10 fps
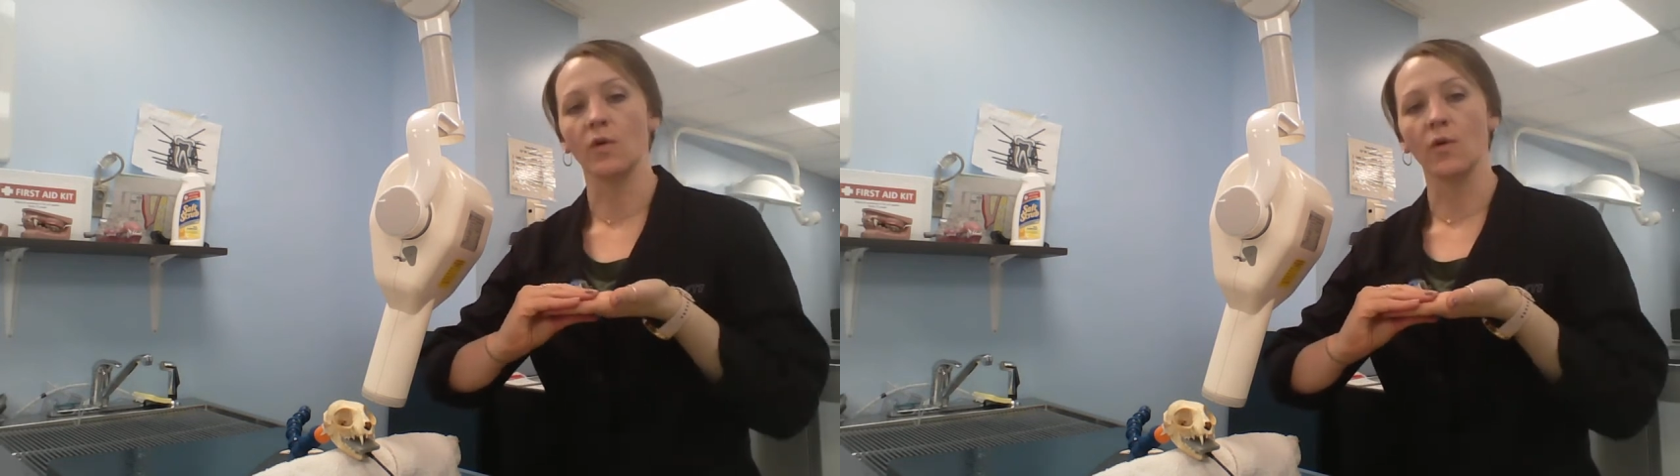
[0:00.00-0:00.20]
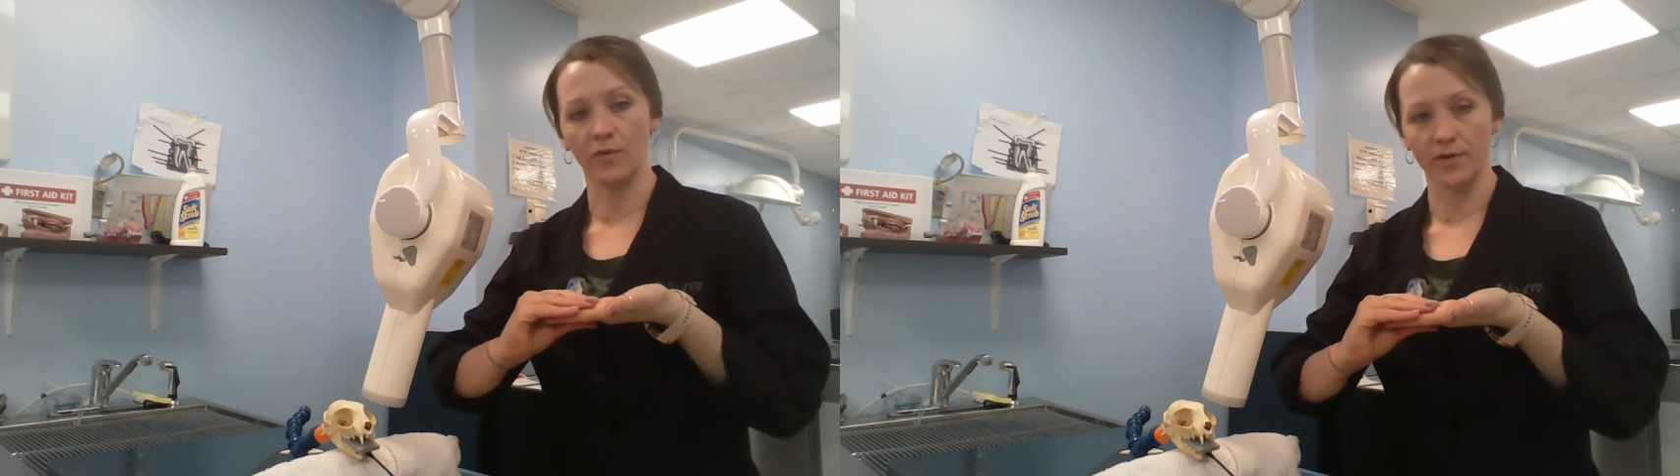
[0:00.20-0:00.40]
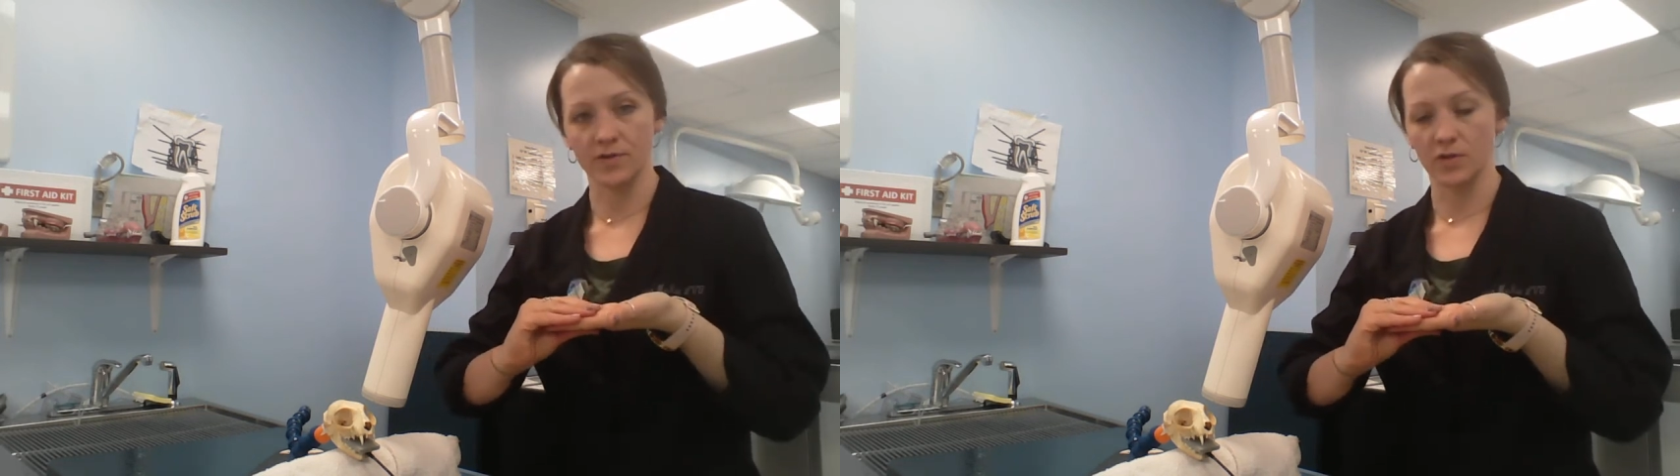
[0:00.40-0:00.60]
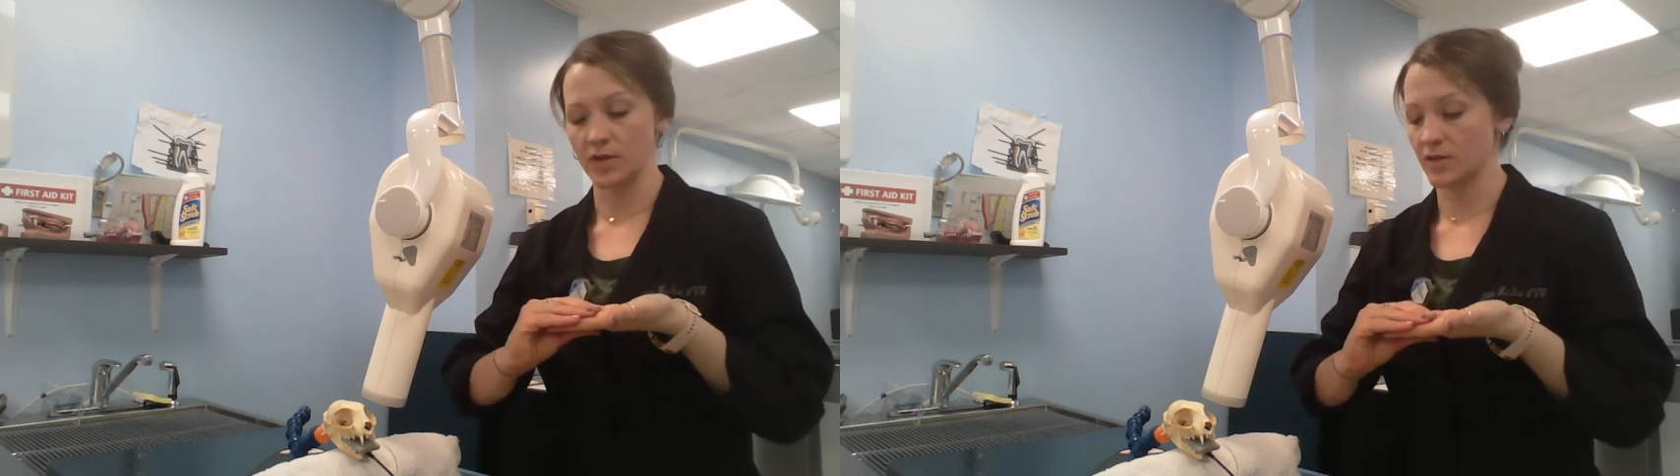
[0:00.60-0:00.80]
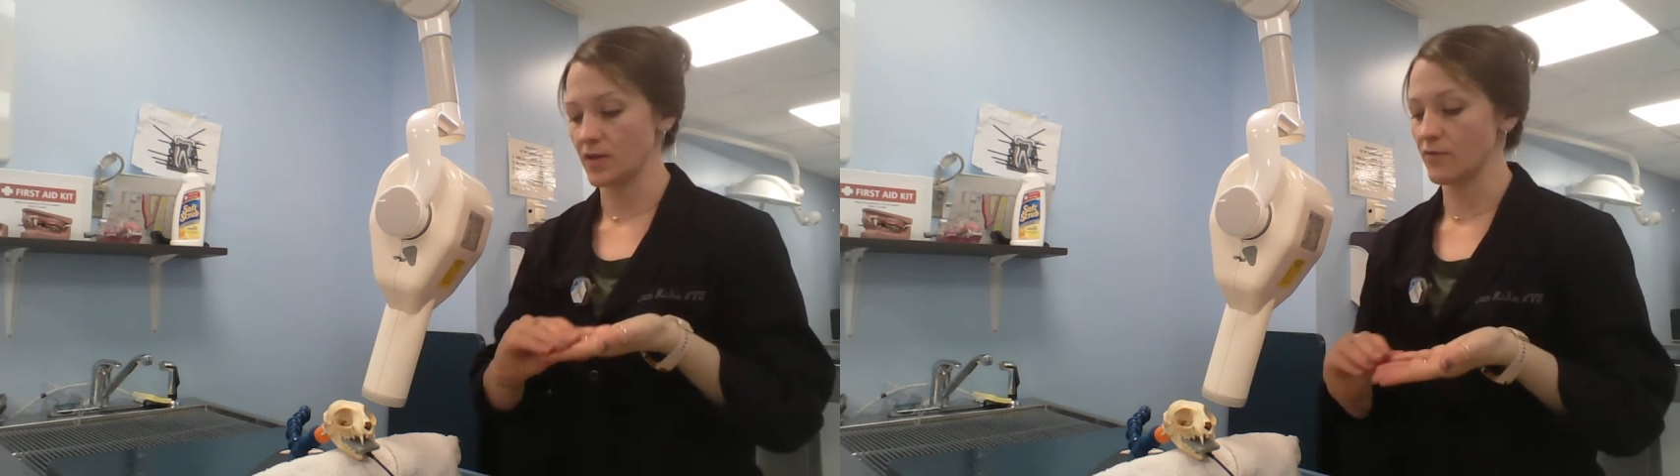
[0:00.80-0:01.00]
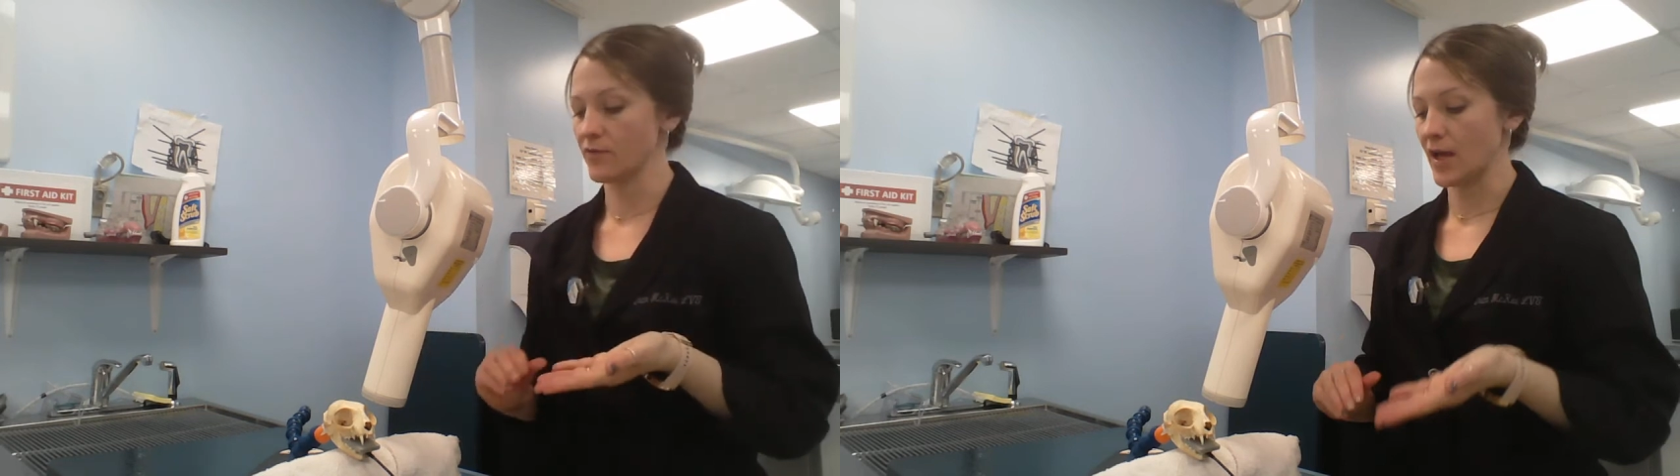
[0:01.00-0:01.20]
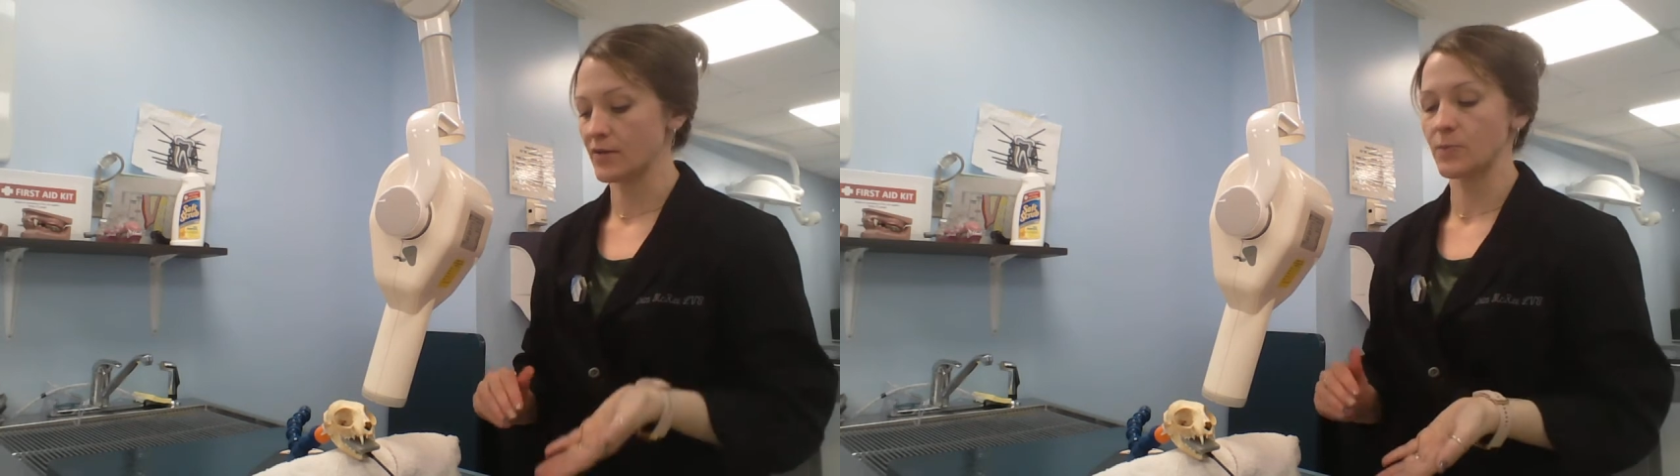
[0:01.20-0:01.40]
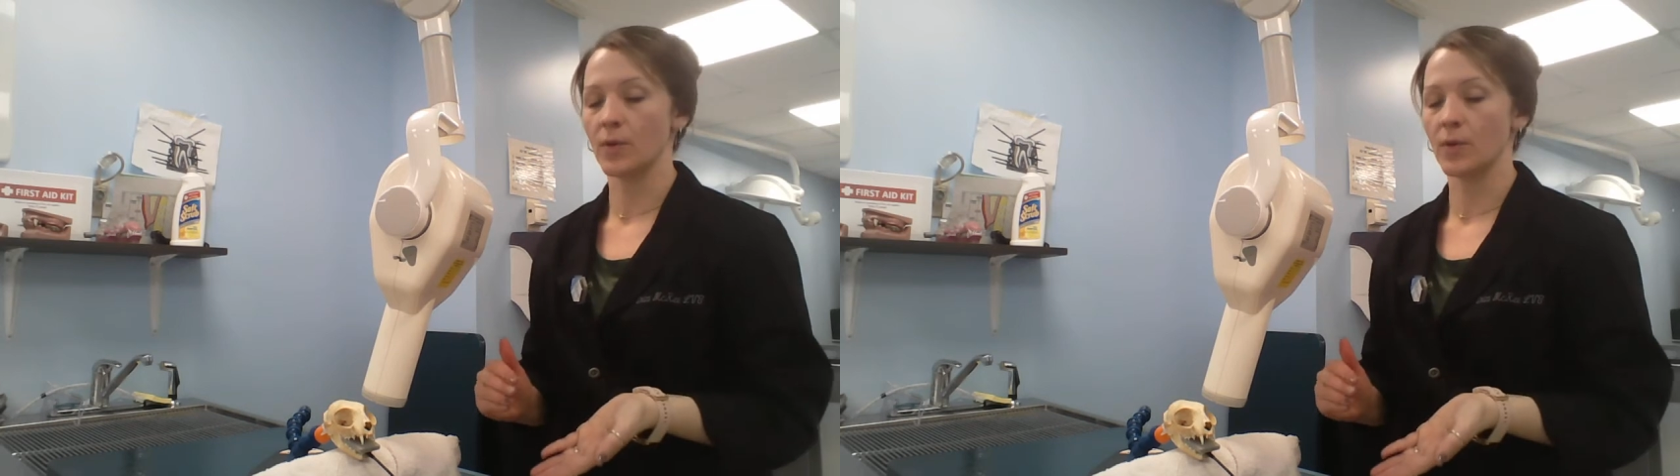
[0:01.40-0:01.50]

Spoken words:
over so that the flat